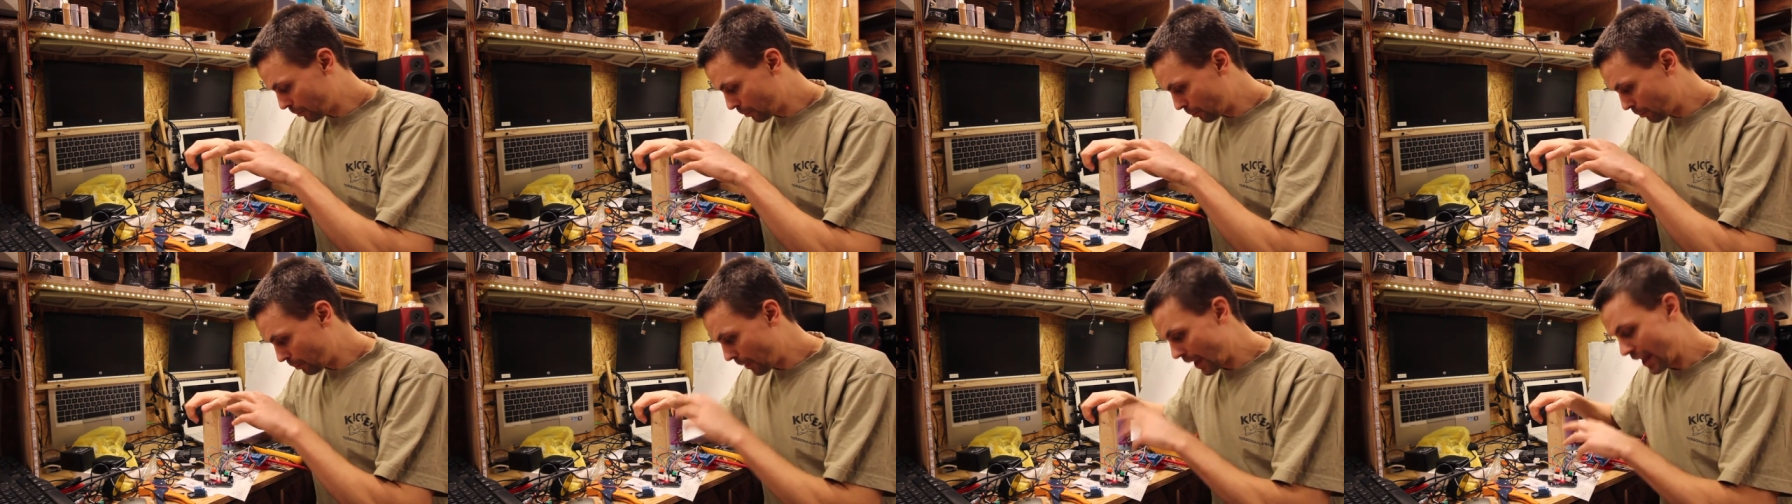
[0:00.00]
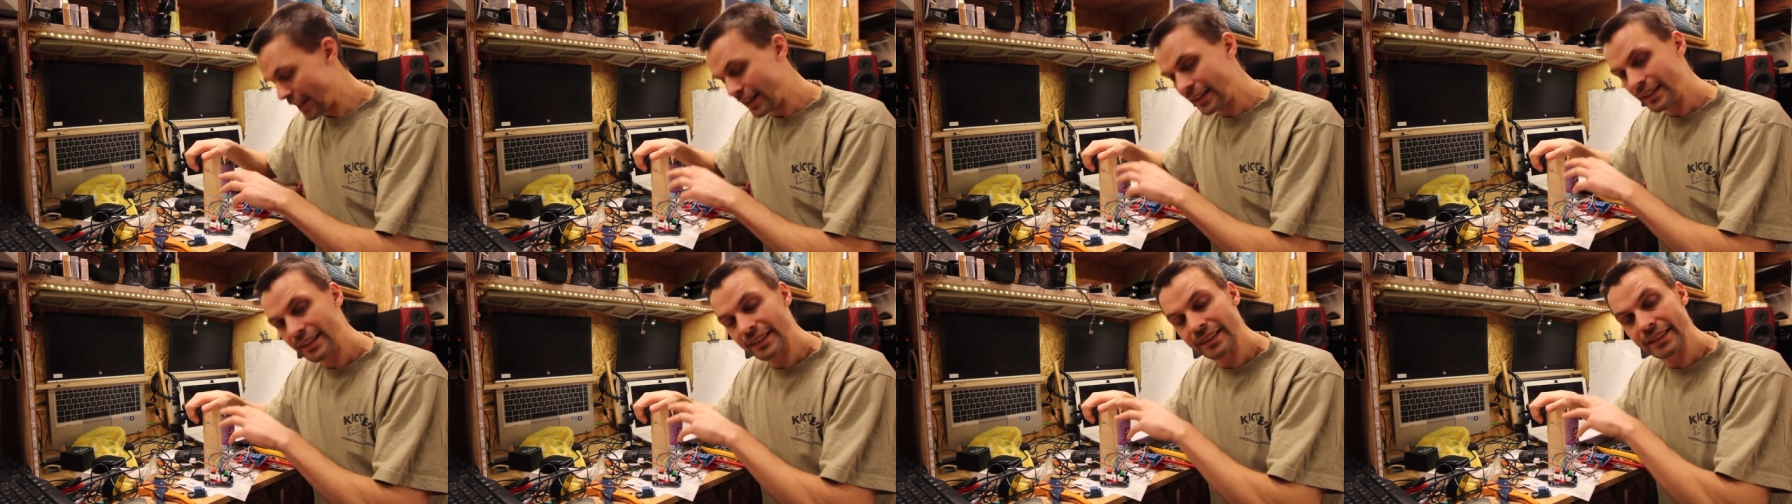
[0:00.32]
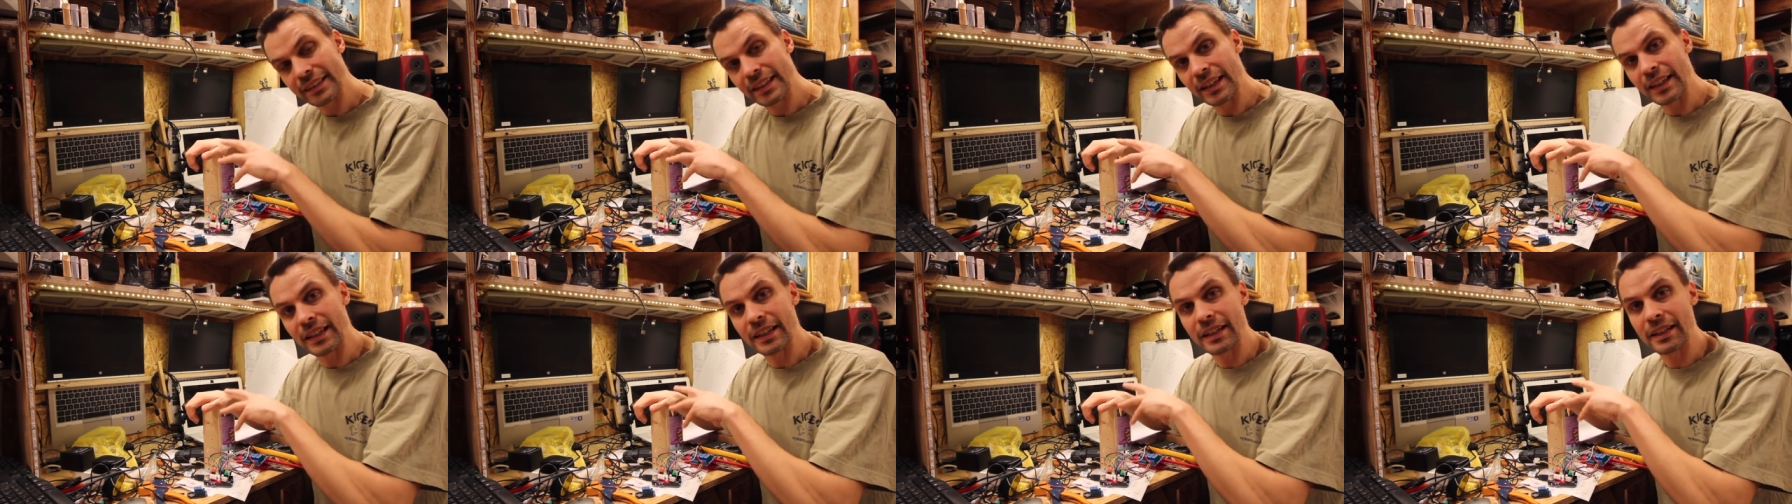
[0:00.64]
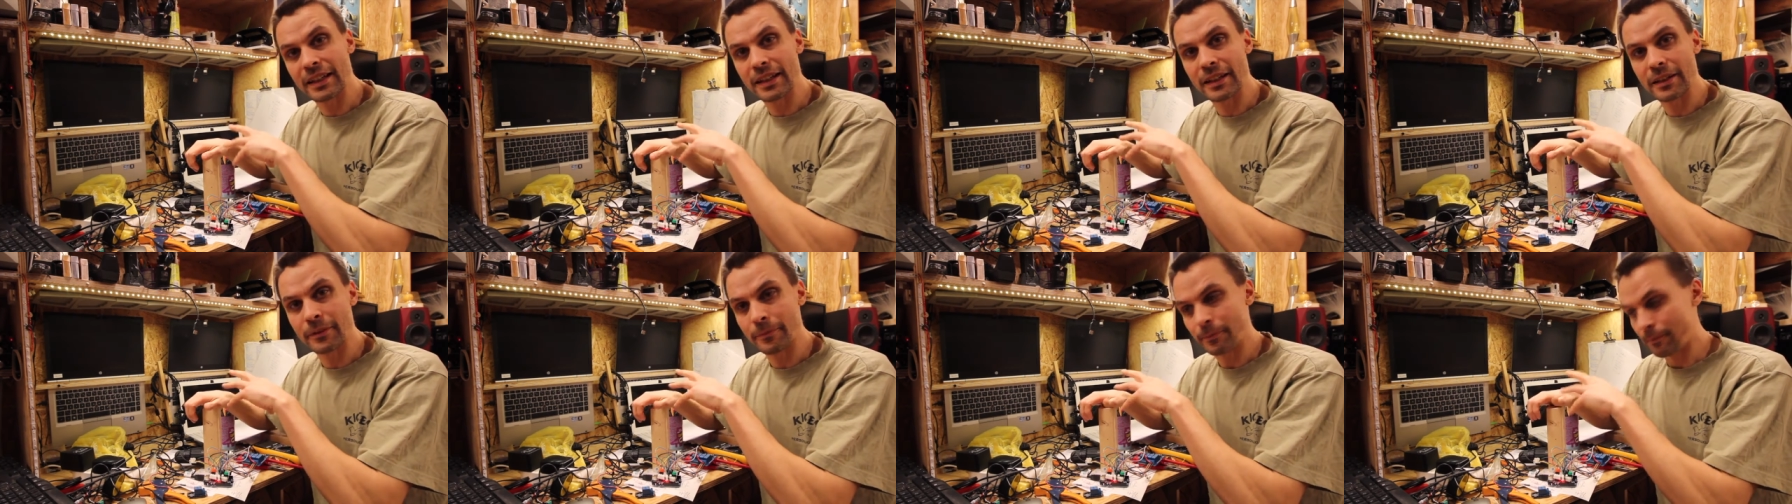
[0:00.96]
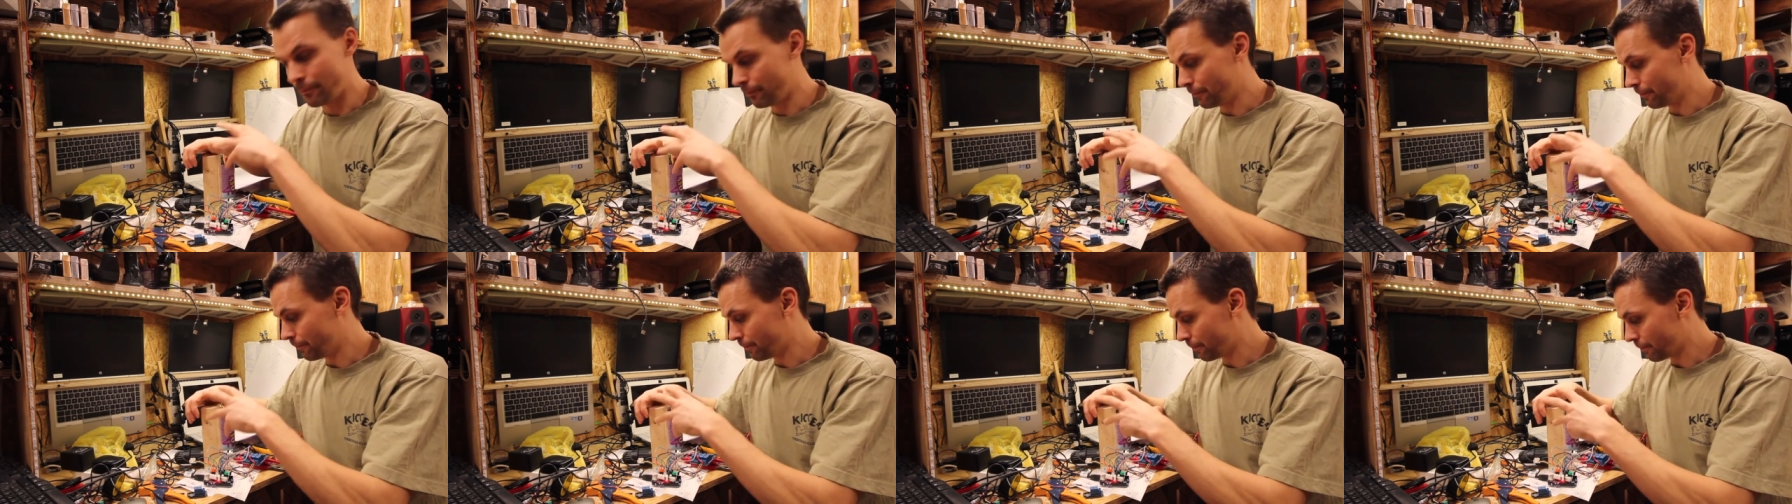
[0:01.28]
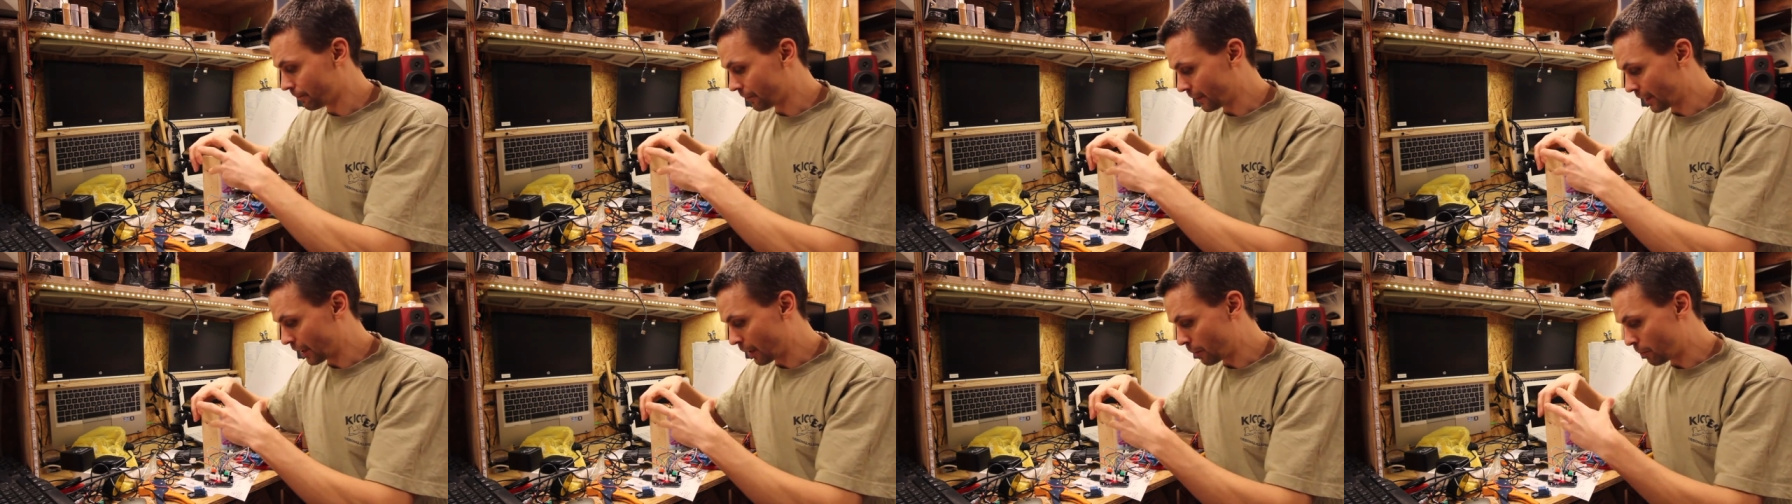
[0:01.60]
makes the
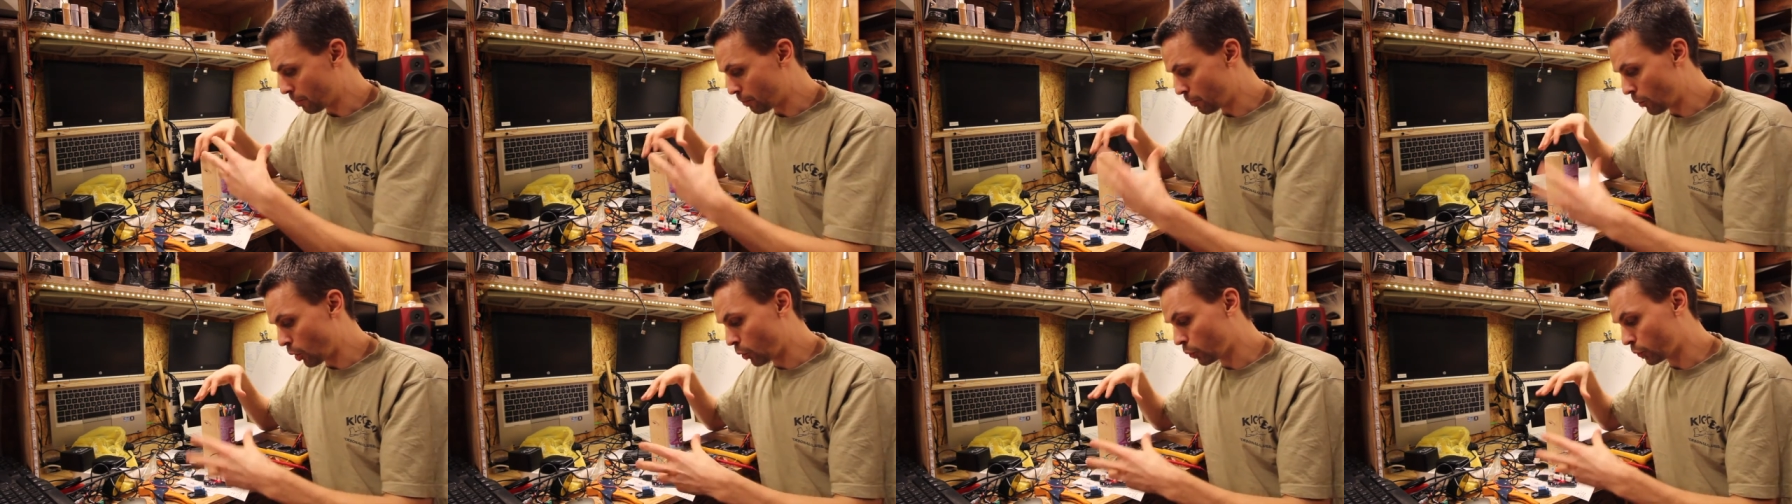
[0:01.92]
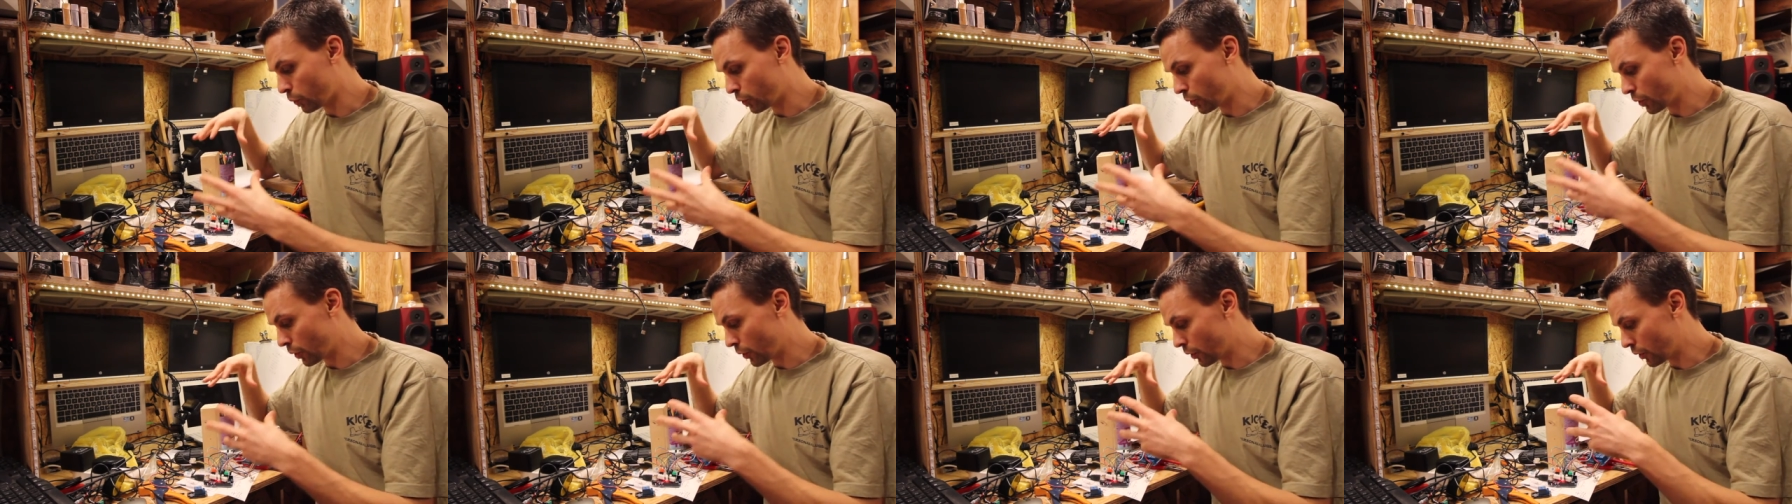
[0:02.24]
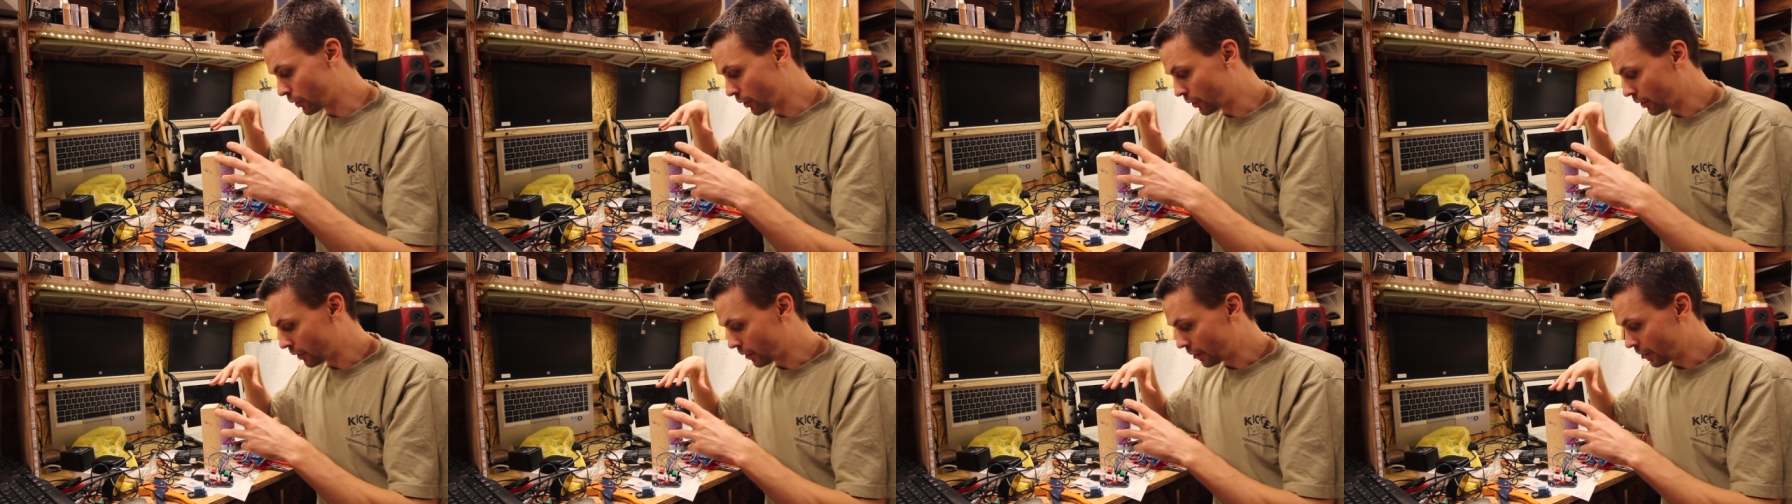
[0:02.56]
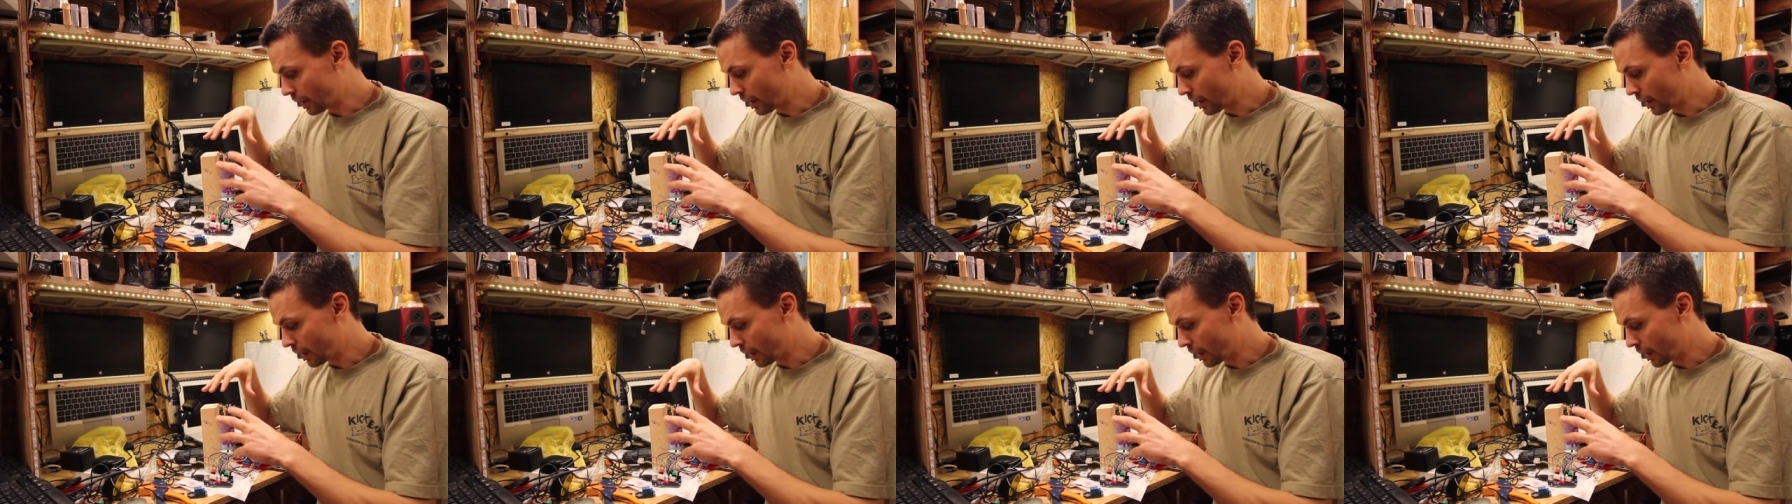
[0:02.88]
motor